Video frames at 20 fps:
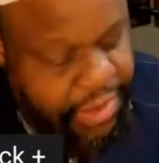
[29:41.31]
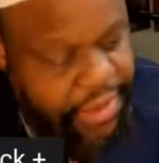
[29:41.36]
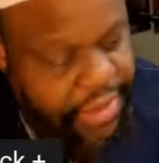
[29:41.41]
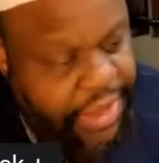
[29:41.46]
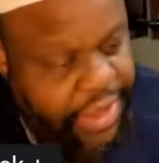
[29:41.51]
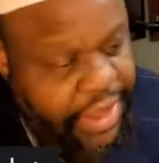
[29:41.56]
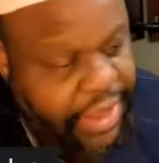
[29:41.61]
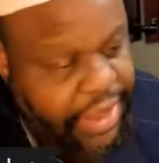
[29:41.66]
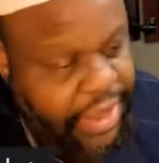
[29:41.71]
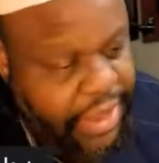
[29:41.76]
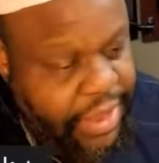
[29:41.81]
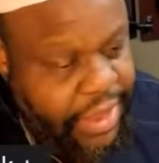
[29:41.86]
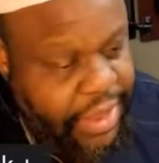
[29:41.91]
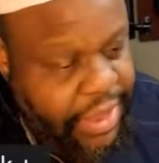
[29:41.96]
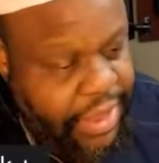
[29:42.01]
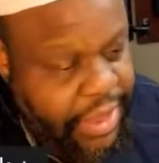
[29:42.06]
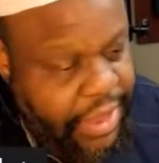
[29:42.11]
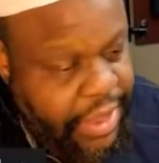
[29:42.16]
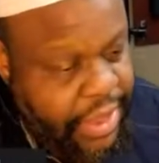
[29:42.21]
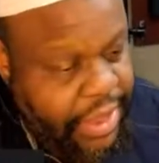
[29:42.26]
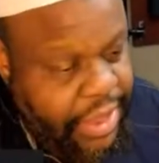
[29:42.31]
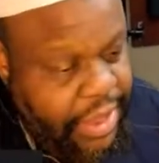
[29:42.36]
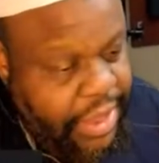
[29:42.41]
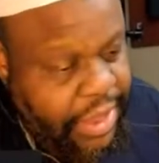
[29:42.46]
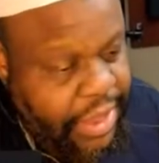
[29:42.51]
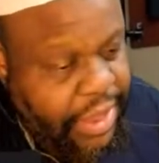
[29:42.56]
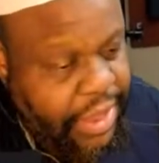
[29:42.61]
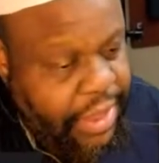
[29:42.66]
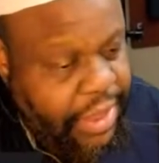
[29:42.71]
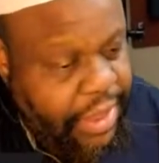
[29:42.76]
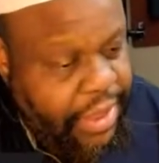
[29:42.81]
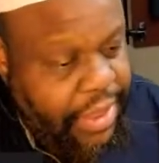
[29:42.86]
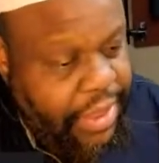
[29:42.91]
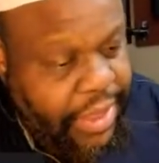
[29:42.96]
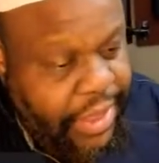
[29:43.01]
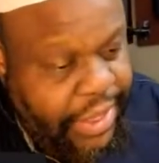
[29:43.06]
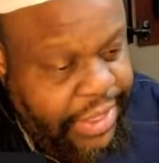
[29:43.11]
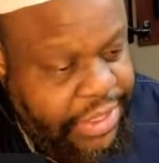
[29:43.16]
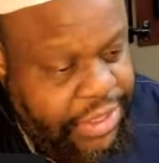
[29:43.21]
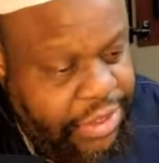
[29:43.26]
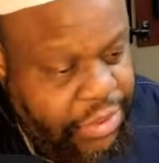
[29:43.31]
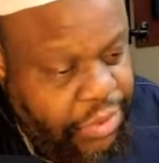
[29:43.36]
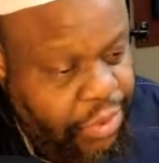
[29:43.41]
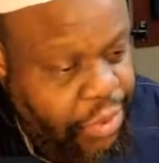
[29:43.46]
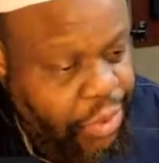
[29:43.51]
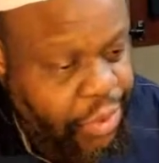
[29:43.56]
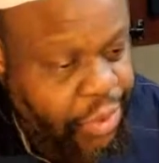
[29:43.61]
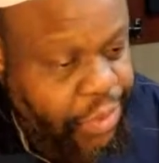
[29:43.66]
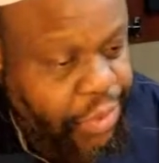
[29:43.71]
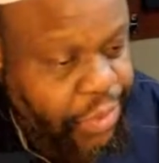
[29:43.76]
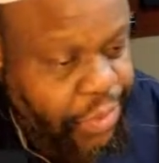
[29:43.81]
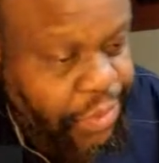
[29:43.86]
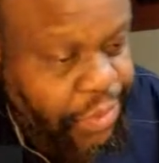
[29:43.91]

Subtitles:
then that's wudu.